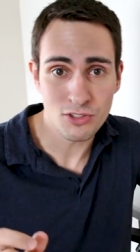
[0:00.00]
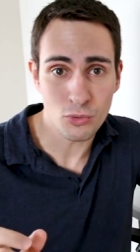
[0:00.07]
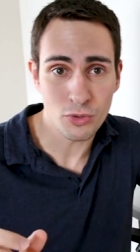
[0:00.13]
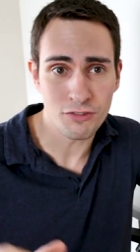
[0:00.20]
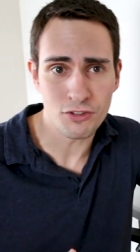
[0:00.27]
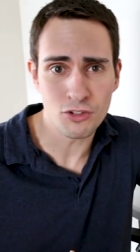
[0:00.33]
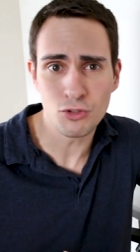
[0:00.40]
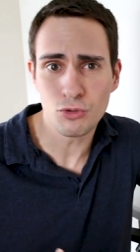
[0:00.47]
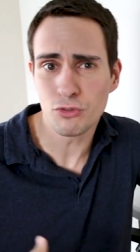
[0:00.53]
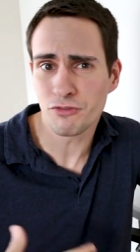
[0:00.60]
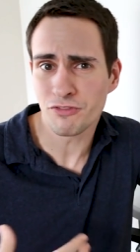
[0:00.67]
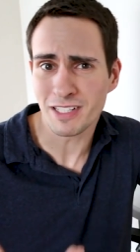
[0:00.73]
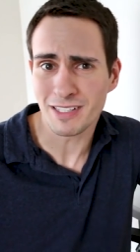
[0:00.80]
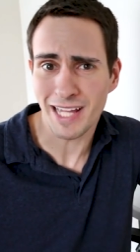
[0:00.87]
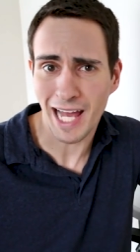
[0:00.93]
So if you
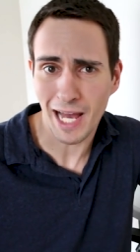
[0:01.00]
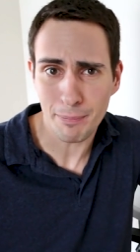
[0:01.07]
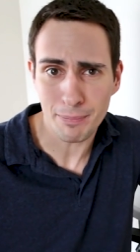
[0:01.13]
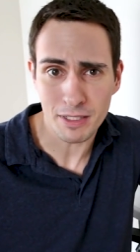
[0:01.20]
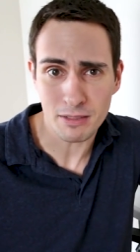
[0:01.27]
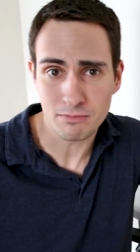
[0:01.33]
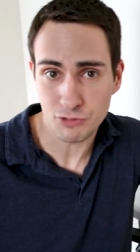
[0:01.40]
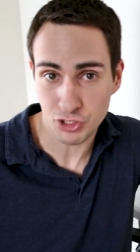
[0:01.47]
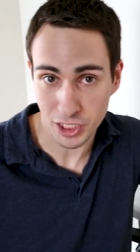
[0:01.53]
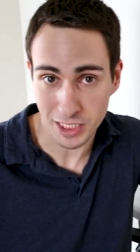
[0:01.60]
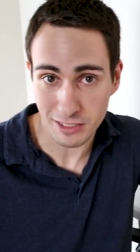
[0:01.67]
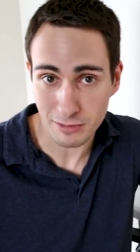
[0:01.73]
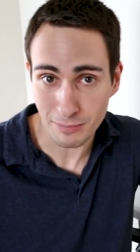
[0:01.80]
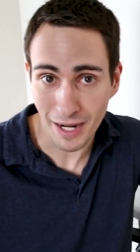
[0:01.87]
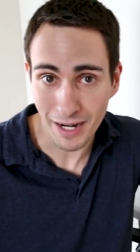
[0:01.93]
feel happy, you're
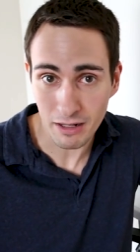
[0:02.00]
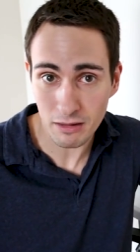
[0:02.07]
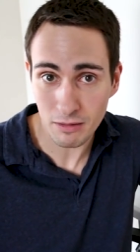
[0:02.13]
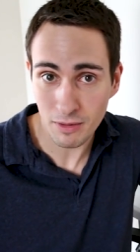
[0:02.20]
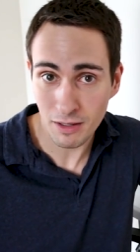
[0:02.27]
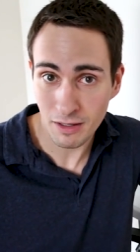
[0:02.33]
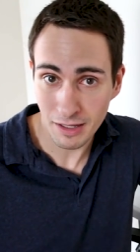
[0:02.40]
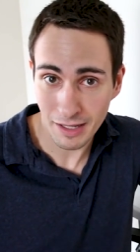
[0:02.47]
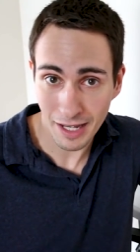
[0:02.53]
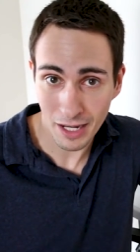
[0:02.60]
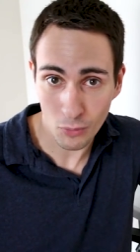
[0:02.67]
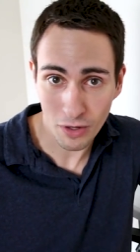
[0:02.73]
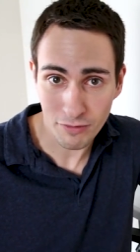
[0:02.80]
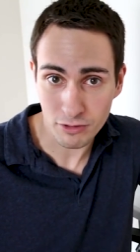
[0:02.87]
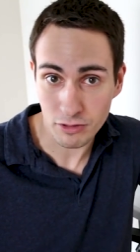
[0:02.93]
going to smile.
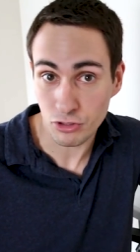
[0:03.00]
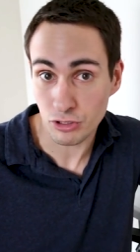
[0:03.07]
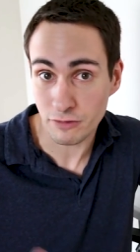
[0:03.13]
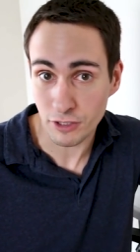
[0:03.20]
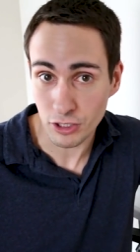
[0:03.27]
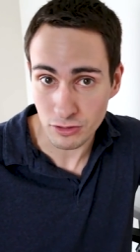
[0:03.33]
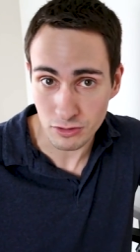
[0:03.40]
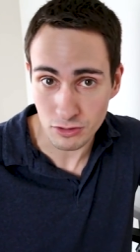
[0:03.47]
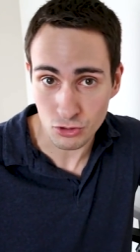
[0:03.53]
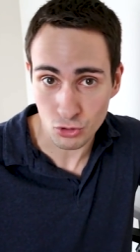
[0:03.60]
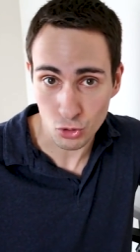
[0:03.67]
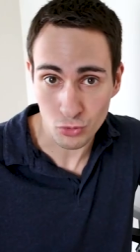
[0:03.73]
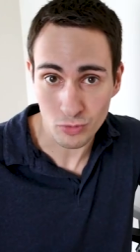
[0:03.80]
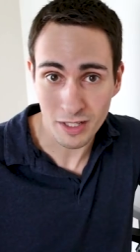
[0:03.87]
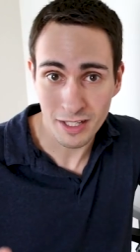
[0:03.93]
However, the reverse is
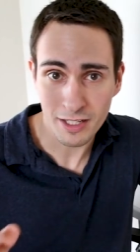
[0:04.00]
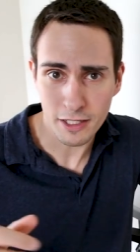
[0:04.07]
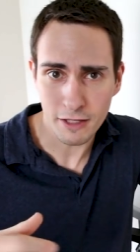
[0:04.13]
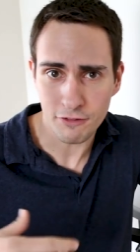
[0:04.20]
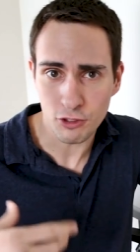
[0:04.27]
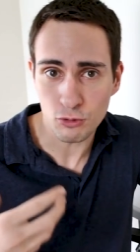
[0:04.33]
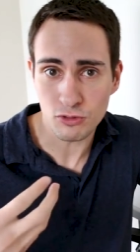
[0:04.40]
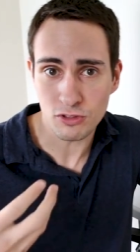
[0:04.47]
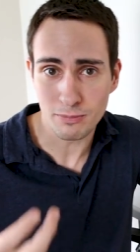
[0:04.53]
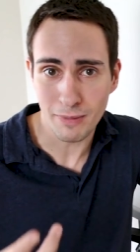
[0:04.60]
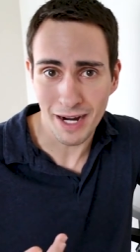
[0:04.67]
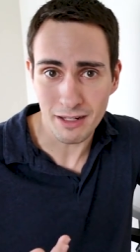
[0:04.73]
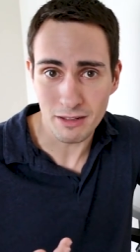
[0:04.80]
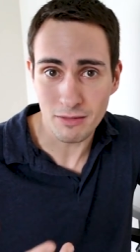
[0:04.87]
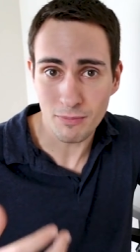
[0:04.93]
true. If you
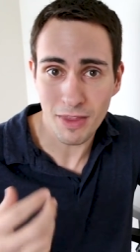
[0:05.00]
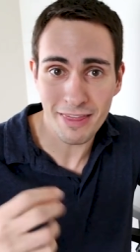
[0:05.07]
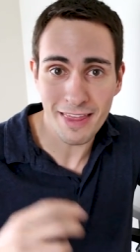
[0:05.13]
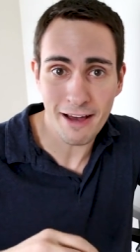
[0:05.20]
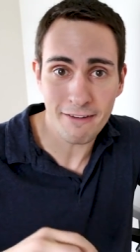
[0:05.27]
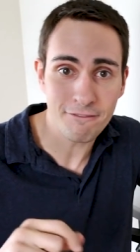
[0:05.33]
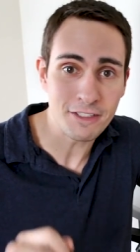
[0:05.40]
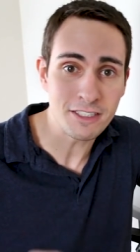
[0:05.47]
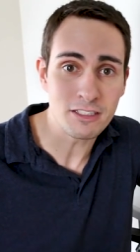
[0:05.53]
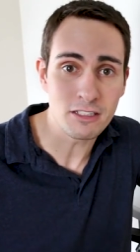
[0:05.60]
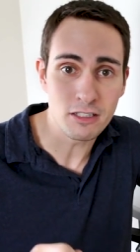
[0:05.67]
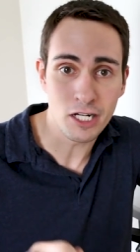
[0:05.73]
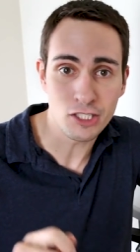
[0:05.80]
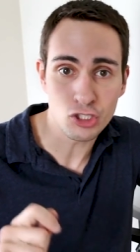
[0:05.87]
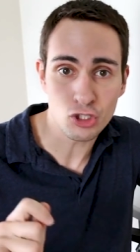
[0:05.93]
smile, that
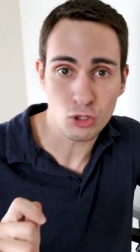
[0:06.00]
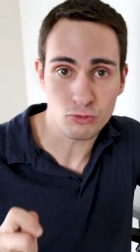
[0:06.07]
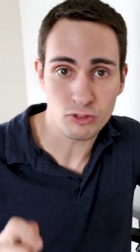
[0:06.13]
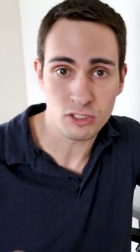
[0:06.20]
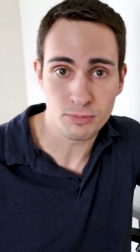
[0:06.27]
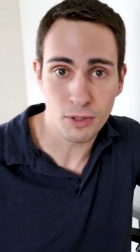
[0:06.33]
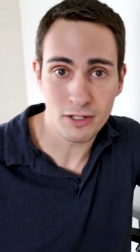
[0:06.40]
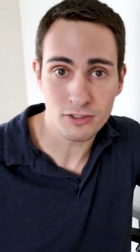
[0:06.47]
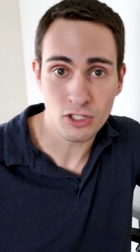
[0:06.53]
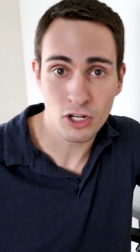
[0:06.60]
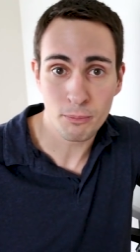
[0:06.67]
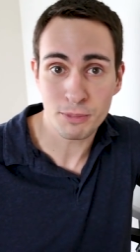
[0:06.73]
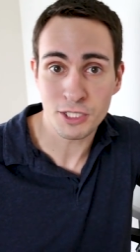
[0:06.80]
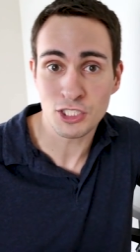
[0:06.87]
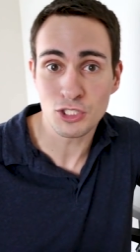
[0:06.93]
physiological response
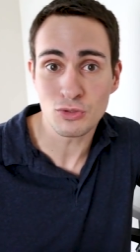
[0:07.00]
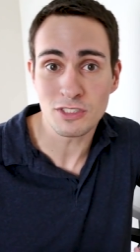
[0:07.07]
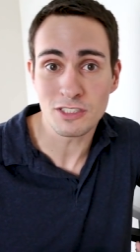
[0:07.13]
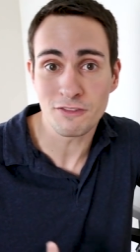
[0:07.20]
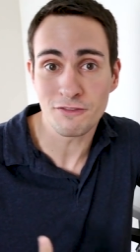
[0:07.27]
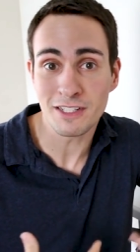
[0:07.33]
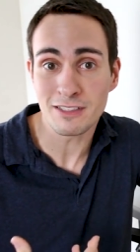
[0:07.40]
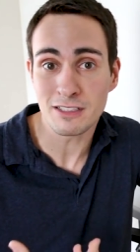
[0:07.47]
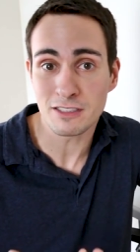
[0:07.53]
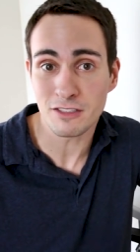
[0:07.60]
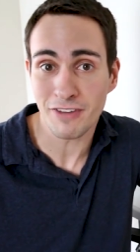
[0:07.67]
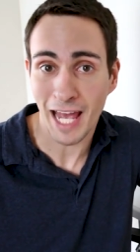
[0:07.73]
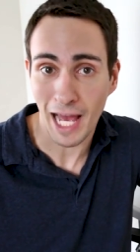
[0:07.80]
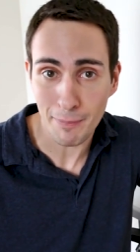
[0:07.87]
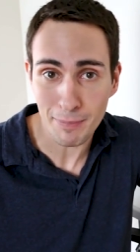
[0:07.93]
produces feelings
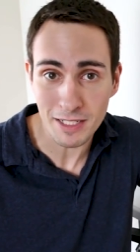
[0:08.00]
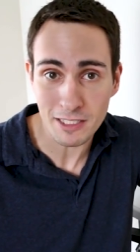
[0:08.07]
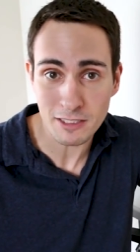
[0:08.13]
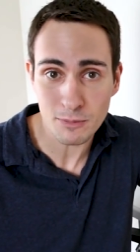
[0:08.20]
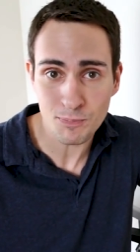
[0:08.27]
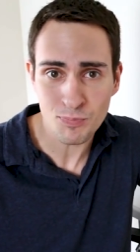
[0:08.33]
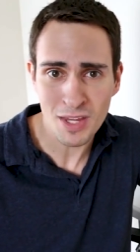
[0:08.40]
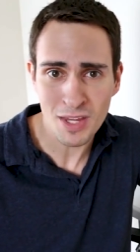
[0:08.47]
of happiness.